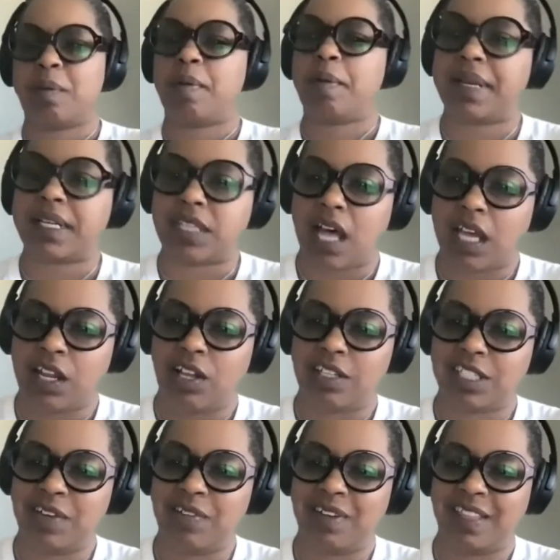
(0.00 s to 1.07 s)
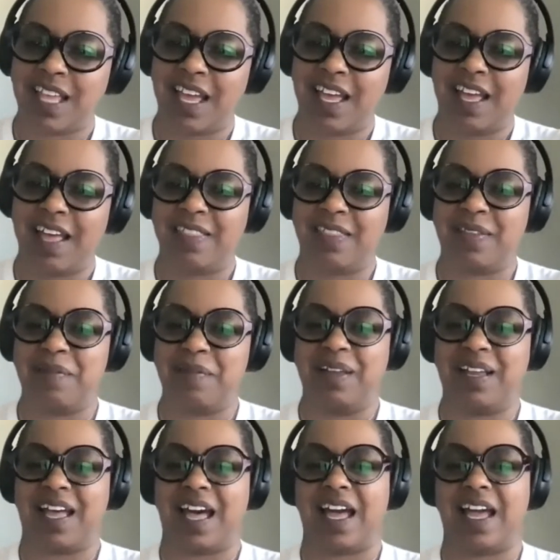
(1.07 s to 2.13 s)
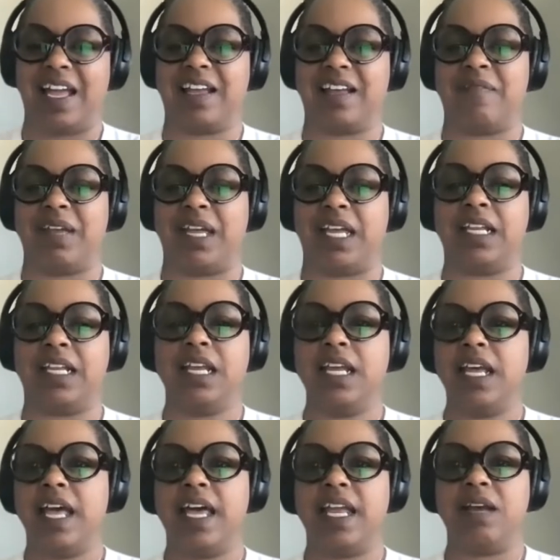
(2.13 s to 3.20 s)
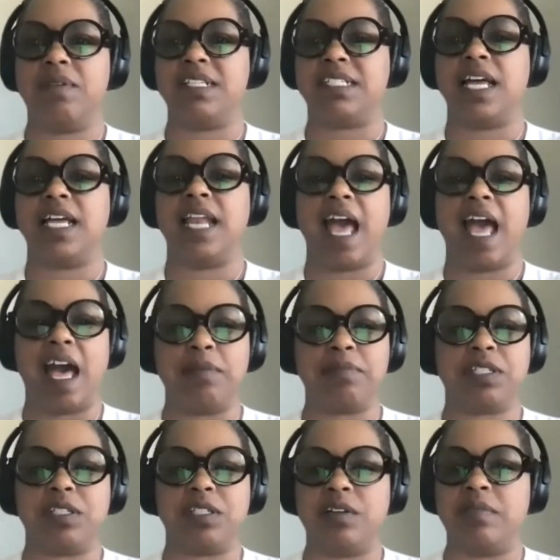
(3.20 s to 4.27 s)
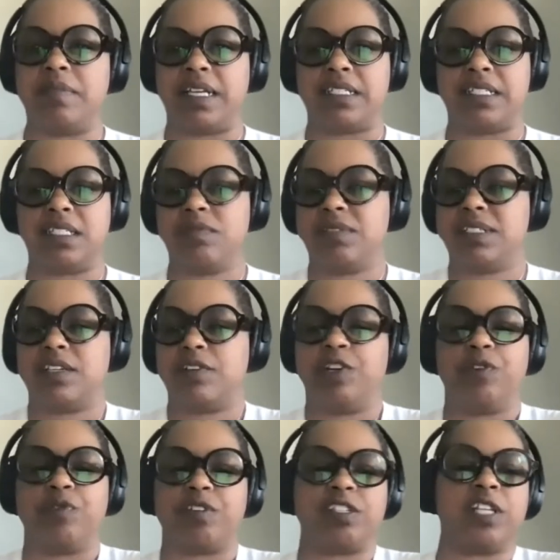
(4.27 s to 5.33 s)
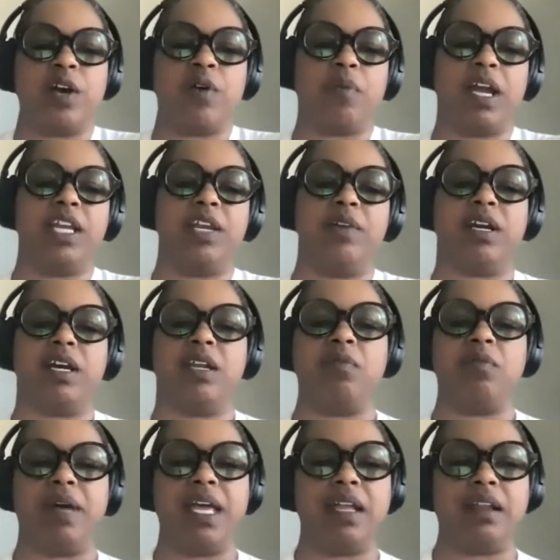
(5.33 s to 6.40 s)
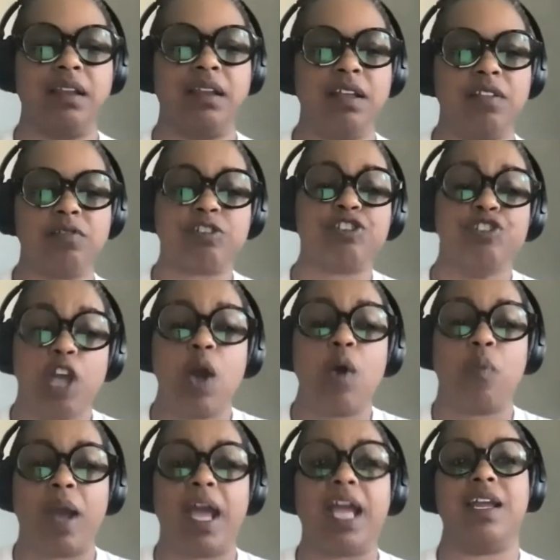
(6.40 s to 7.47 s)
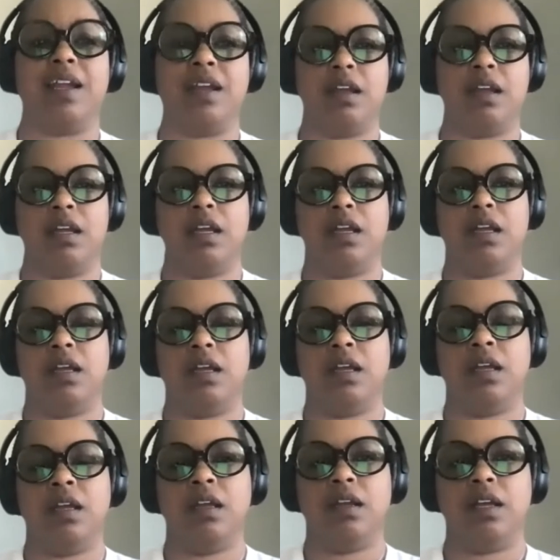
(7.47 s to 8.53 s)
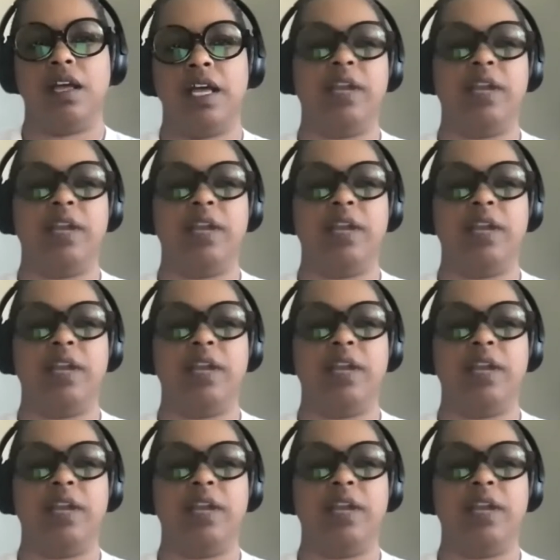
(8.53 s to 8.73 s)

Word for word: Remember McDonald's when they had the guy come in? And it was an absolute mess. There was there, there was no way you were going to win. There's no way. Yeah.